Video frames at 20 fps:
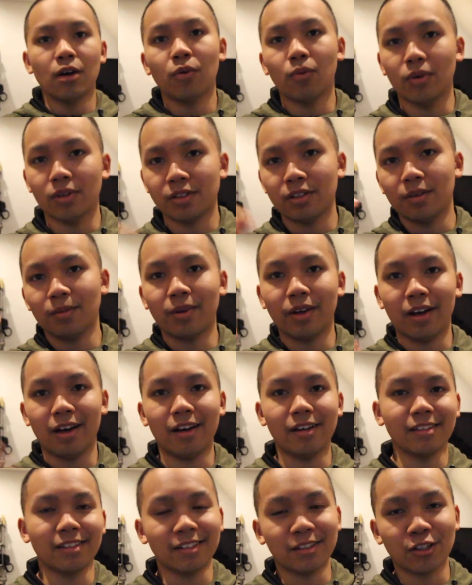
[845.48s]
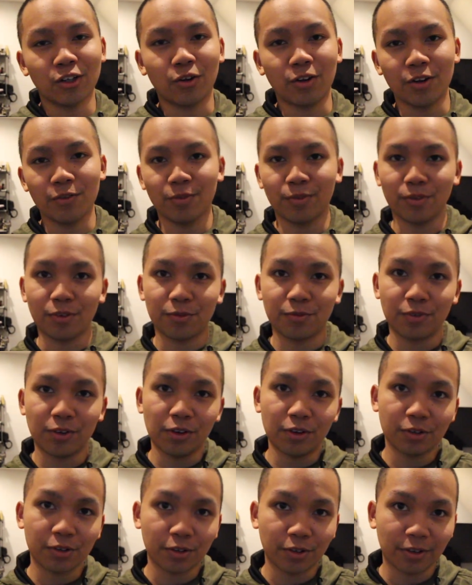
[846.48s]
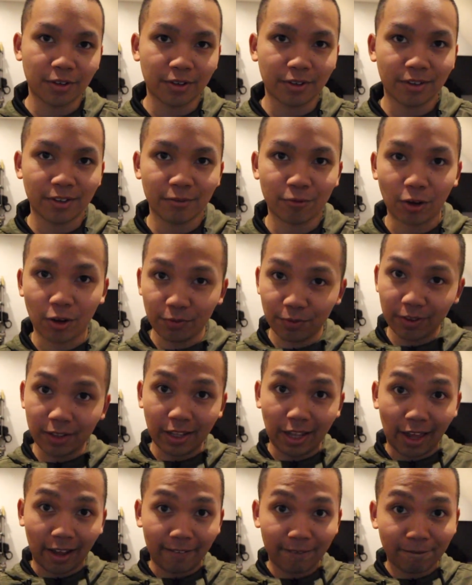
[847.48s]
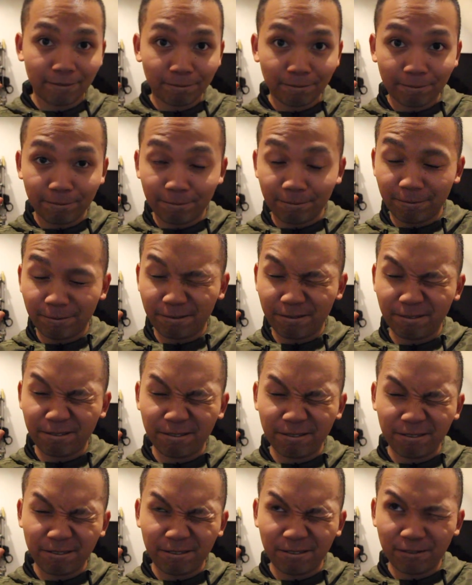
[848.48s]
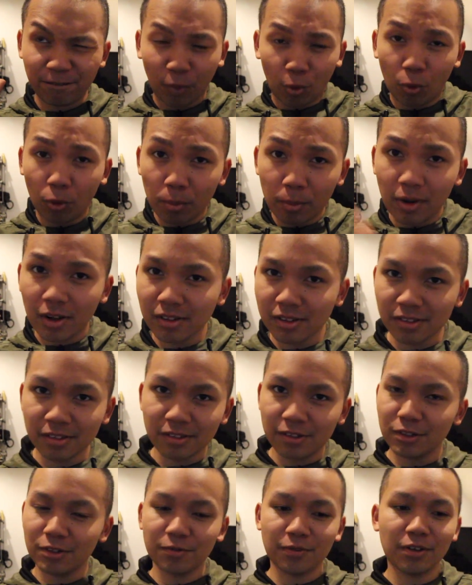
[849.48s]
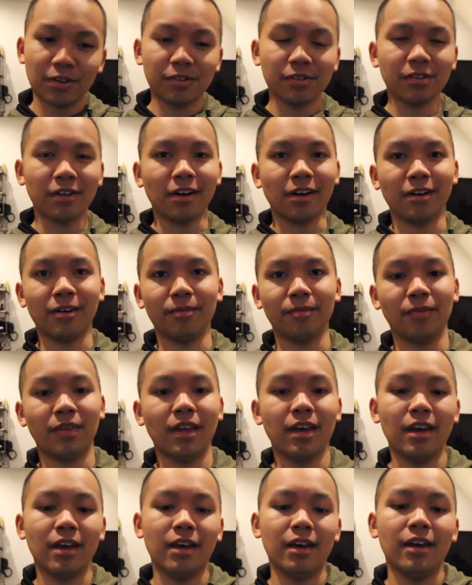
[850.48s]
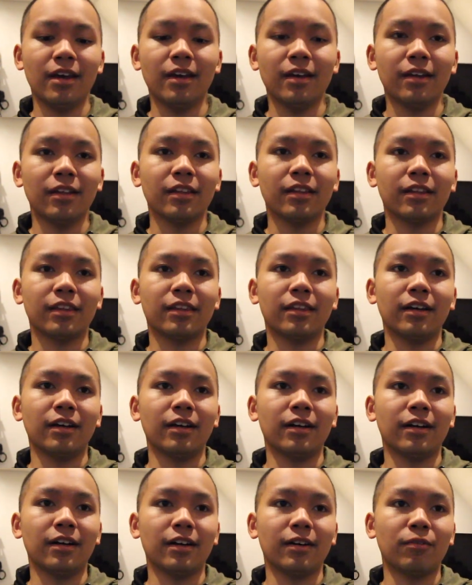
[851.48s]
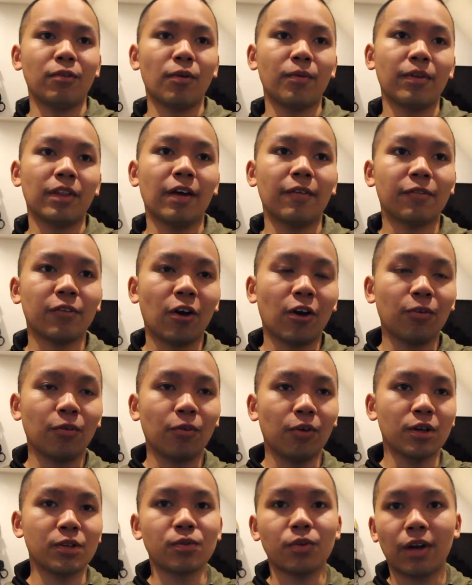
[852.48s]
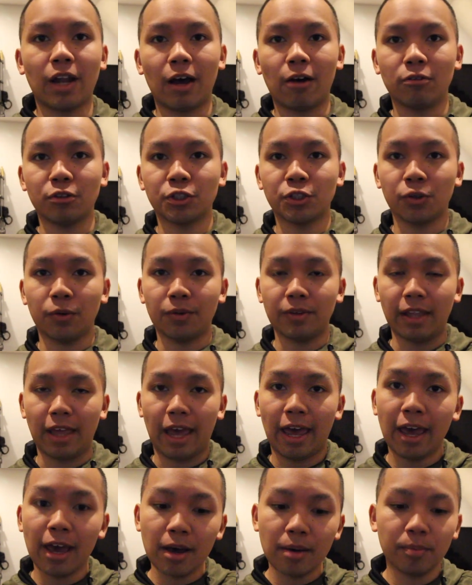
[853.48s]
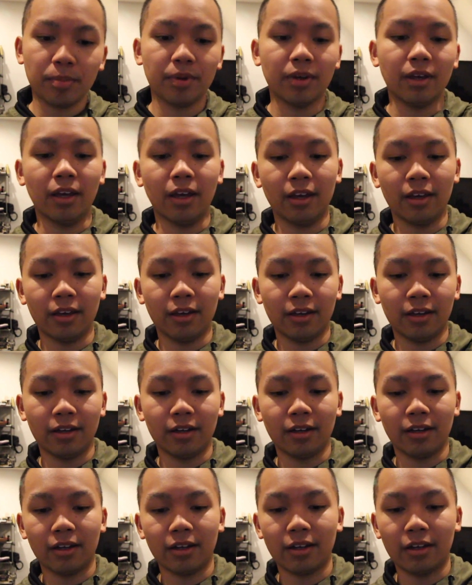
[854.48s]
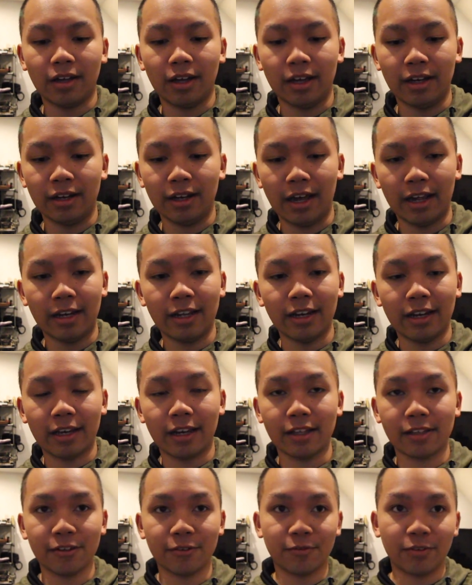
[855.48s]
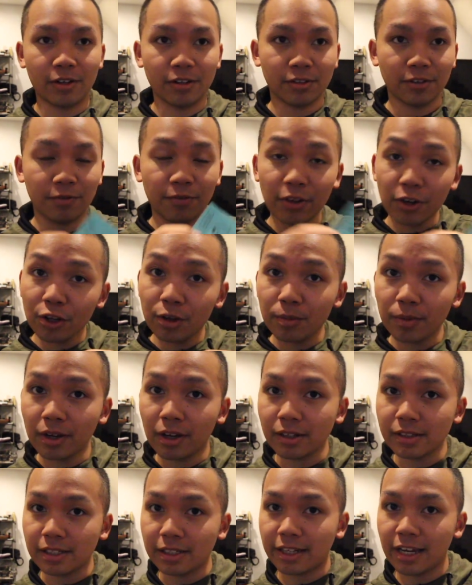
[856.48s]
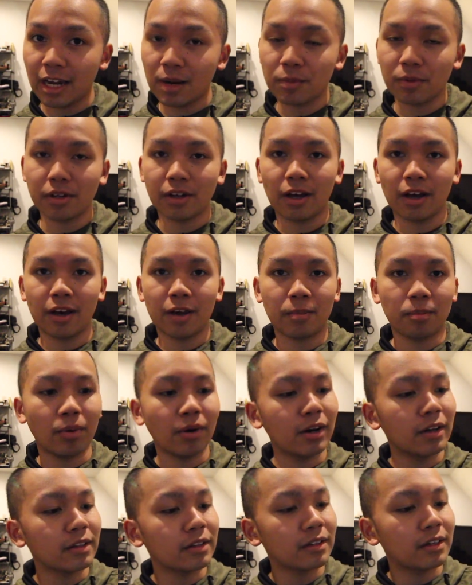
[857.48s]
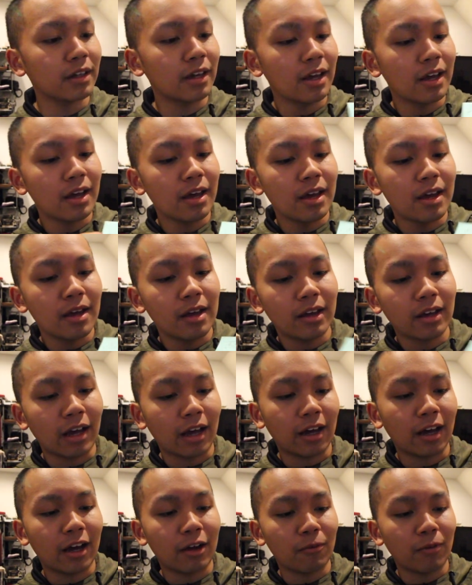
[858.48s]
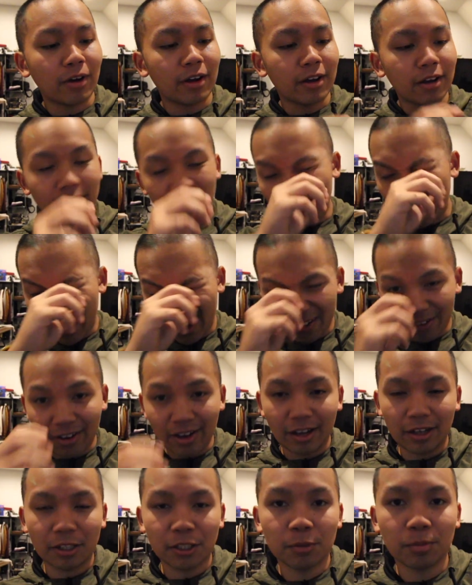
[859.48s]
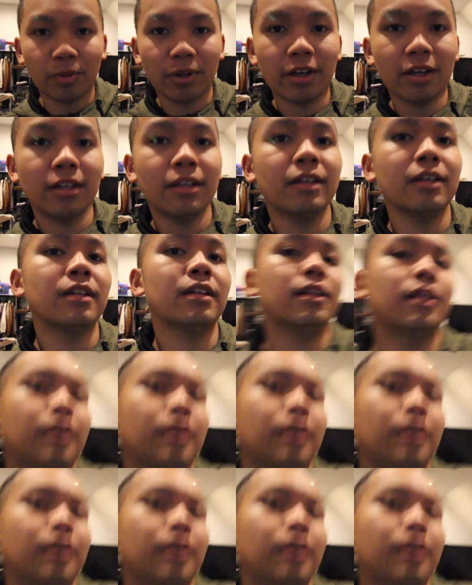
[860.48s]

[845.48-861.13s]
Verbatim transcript: What's up guys, it's Tony from the future, roughly like four months into the future. Um, the Where we left off was when I was showing the amp and I didn't get to finish the video because the camera died, but I got right here how I explained it.